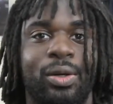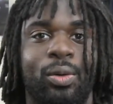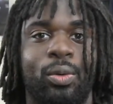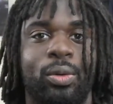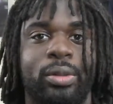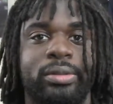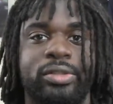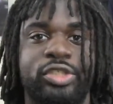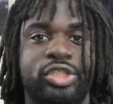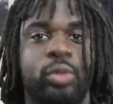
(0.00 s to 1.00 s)
on
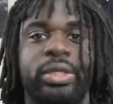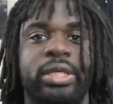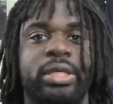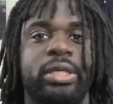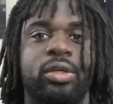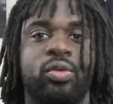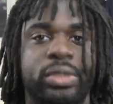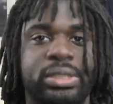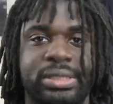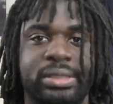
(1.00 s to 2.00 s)
Sony
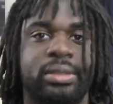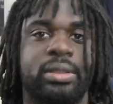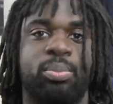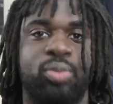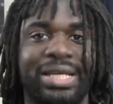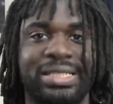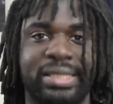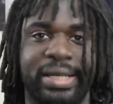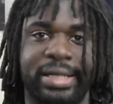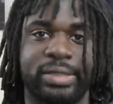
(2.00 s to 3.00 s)
increasing the price
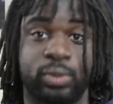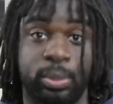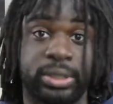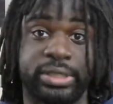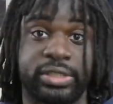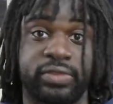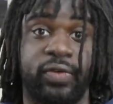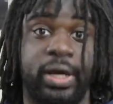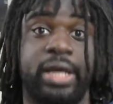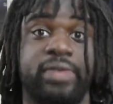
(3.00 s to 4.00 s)
tags on the PlayStation
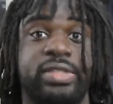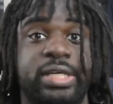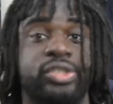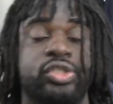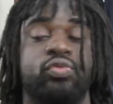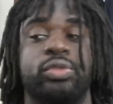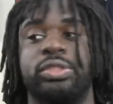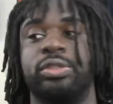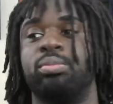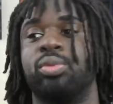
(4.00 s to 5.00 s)
5s that just
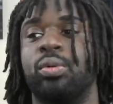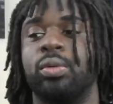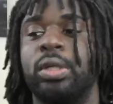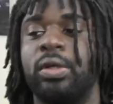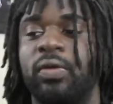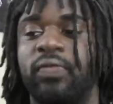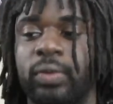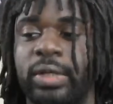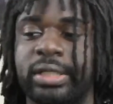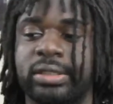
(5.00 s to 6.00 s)
recently broke a few
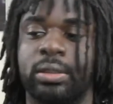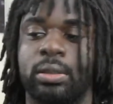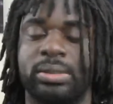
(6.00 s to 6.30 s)
days ago.